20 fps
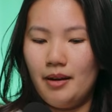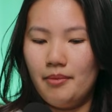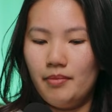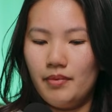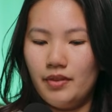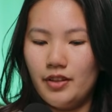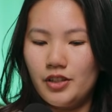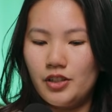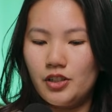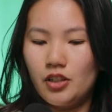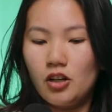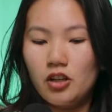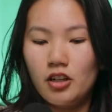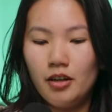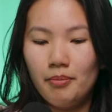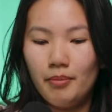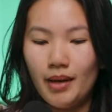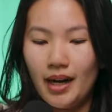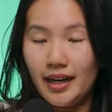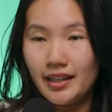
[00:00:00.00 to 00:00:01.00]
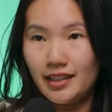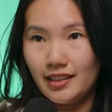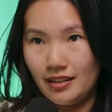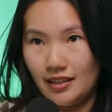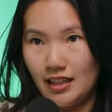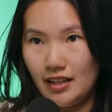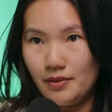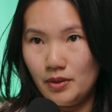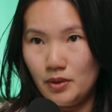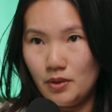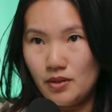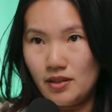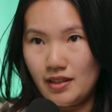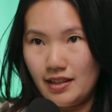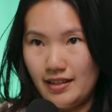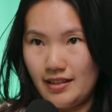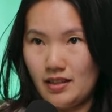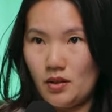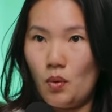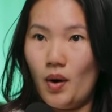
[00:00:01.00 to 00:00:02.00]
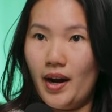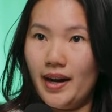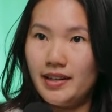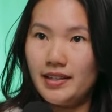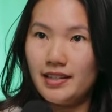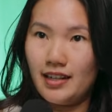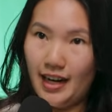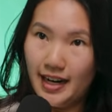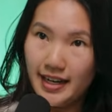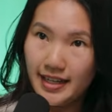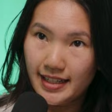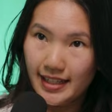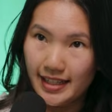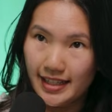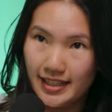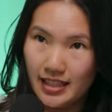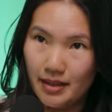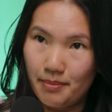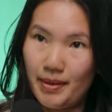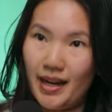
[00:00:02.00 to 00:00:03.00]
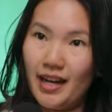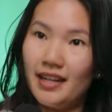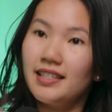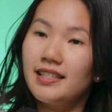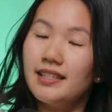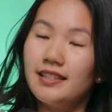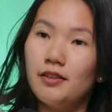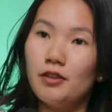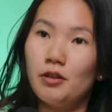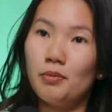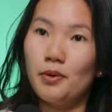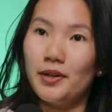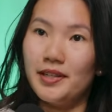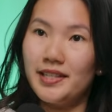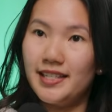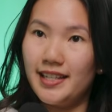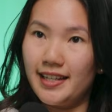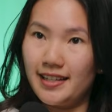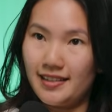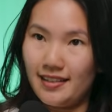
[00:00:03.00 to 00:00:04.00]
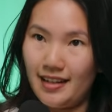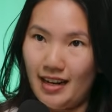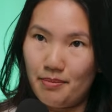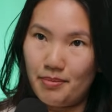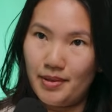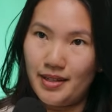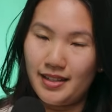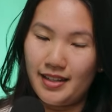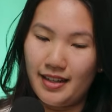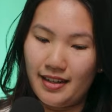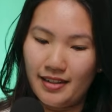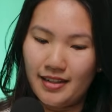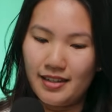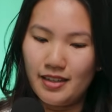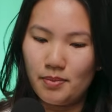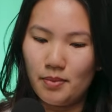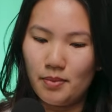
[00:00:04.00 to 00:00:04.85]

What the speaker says: The stock on market levels is quite tight. It's about 0.69% as